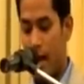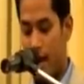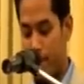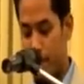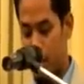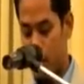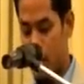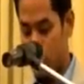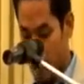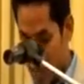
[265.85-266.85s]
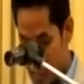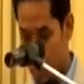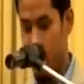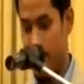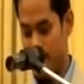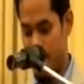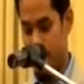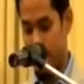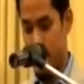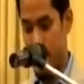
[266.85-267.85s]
have been transferred